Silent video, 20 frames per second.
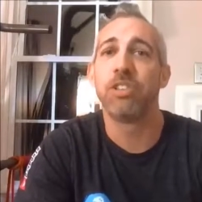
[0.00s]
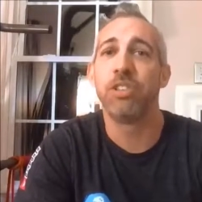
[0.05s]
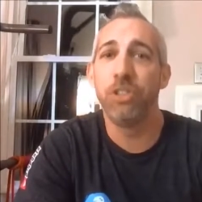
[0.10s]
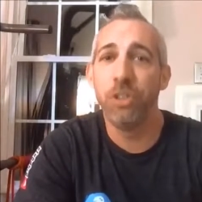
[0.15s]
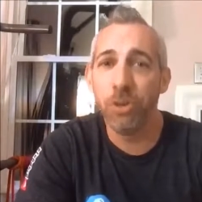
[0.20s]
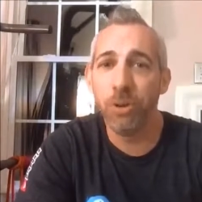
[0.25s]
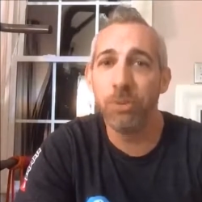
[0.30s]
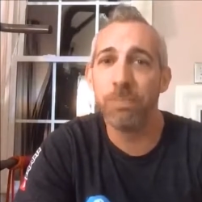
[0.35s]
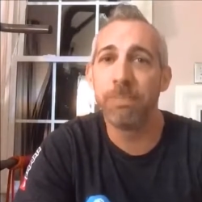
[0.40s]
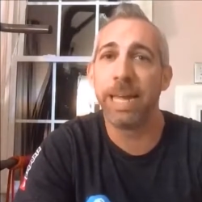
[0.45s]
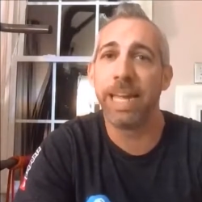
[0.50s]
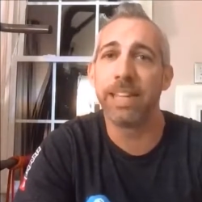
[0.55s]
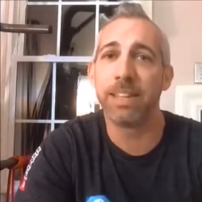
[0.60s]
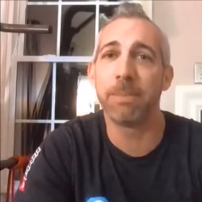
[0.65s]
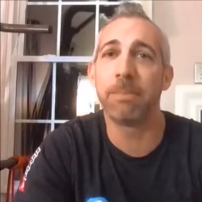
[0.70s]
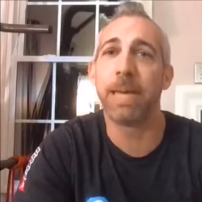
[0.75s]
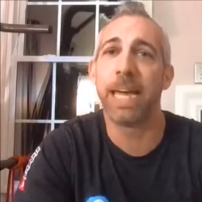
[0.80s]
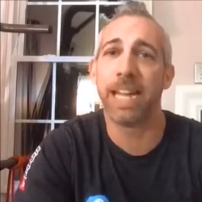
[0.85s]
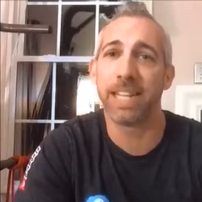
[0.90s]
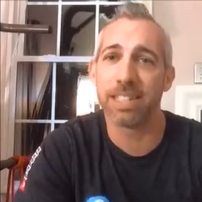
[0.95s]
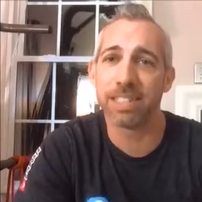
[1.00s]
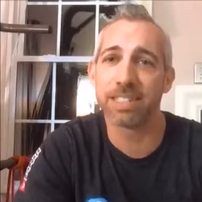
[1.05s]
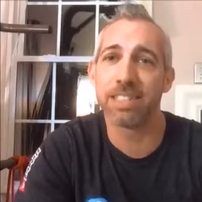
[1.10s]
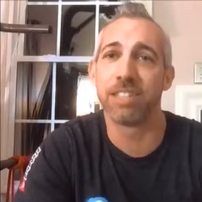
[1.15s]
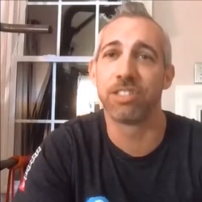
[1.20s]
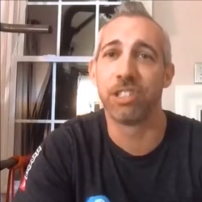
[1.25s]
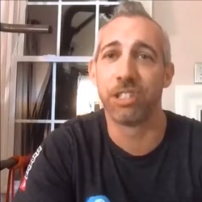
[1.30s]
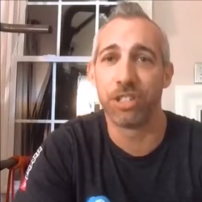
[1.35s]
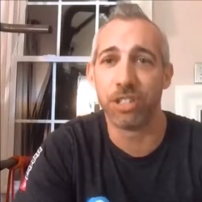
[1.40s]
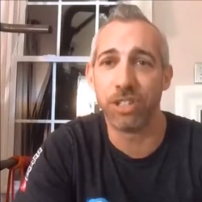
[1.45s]
You made the bad
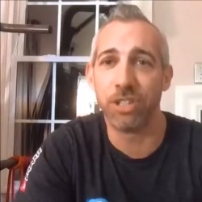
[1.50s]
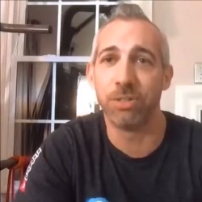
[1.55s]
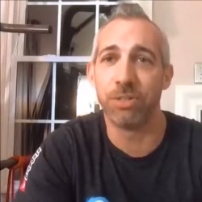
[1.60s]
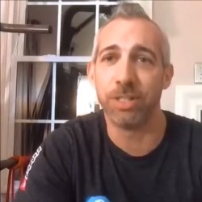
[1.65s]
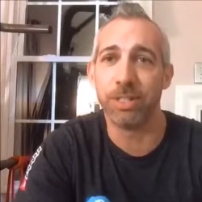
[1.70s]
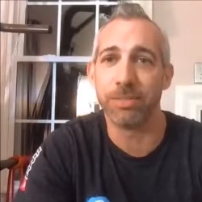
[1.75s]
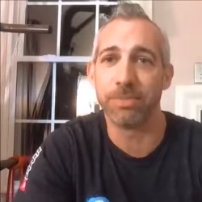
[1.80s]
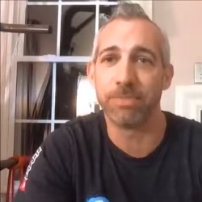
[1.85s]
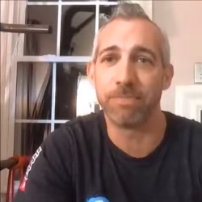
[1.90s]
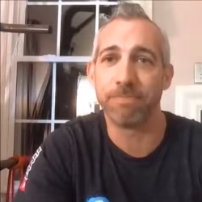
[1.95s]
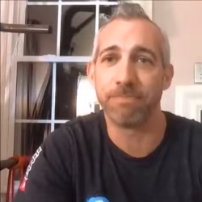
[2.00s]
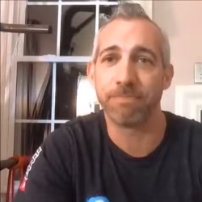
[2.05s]
decision to do it.